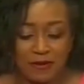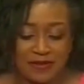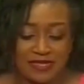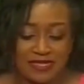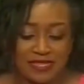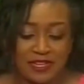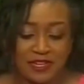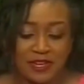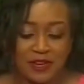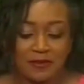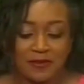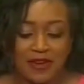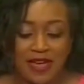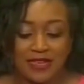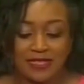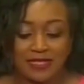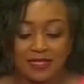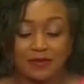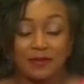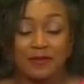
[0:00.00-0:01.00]
famously known
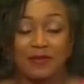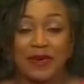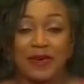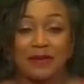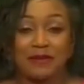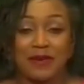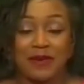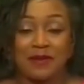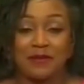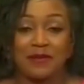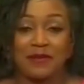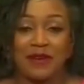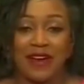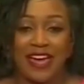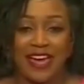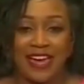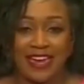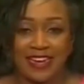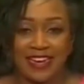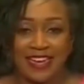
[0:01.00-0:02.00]
as Baby
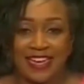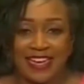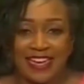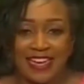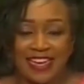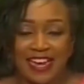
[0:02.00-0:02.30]
Brian.